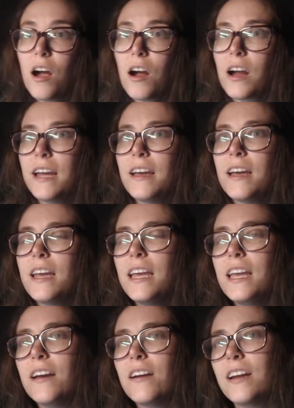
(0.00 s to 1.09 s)
Alright,
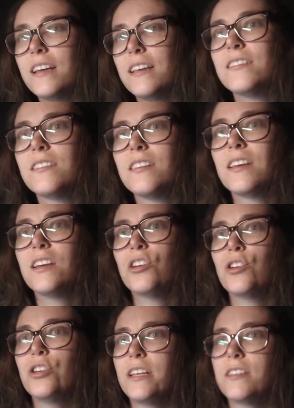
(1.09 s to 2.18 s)
here is
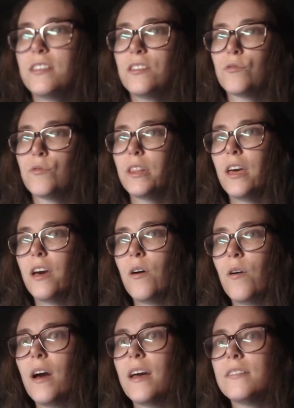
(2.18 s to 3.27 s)
Jason
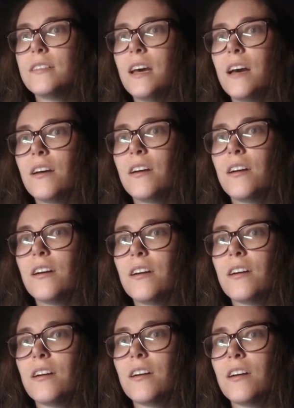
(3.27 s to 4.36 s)
Derulo as
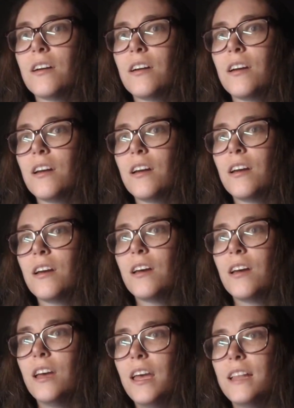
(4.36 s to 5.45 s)
Tugger
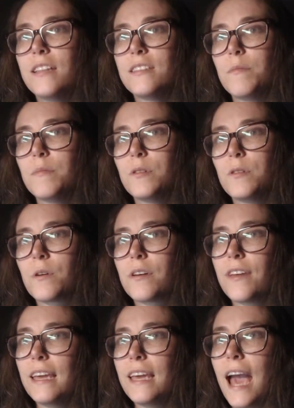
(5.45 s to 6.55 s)
in some sort
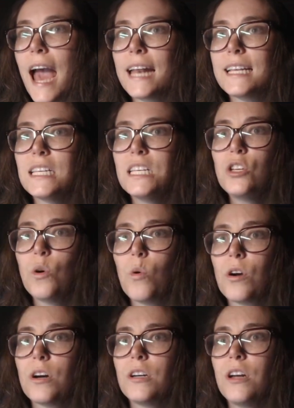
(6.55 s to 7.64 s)
of cat
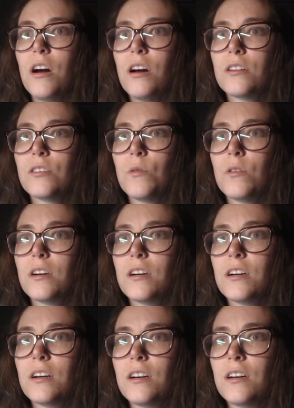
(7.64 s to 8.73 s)
door, dog
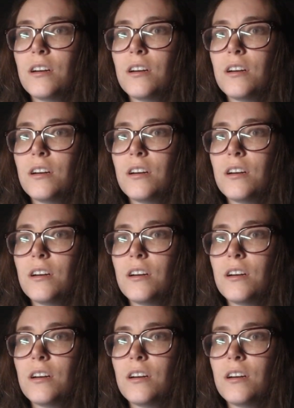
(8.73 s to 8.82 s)
door.